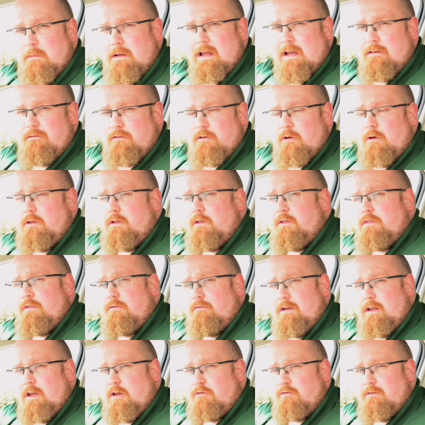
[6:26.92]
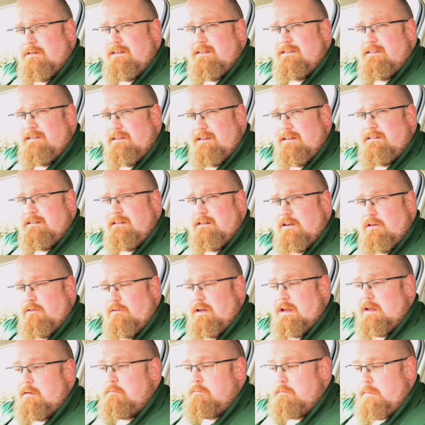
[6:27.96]
have got your
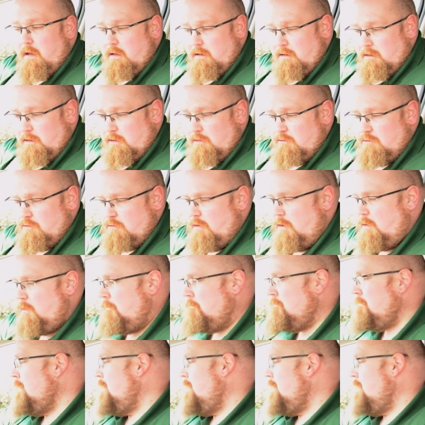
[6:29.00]
360-degree button control.